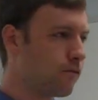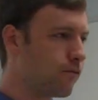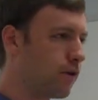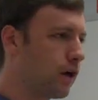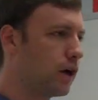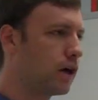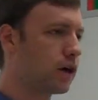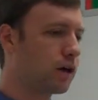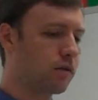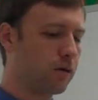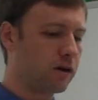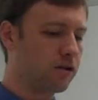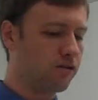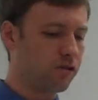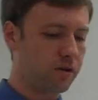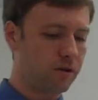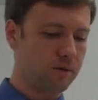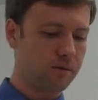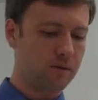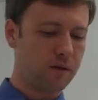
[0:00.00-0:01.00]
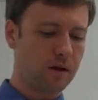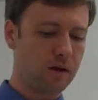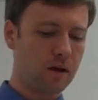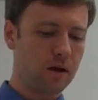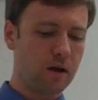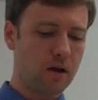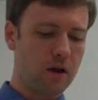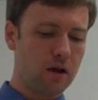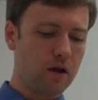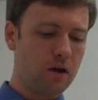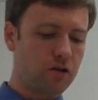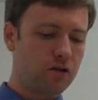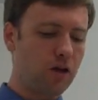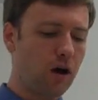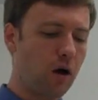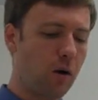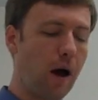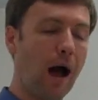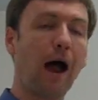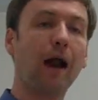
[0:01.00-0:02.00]
Very good question.
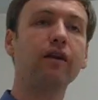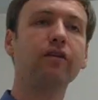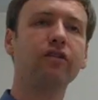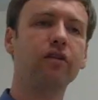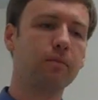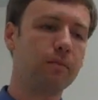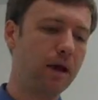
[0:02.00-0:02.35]
So, how does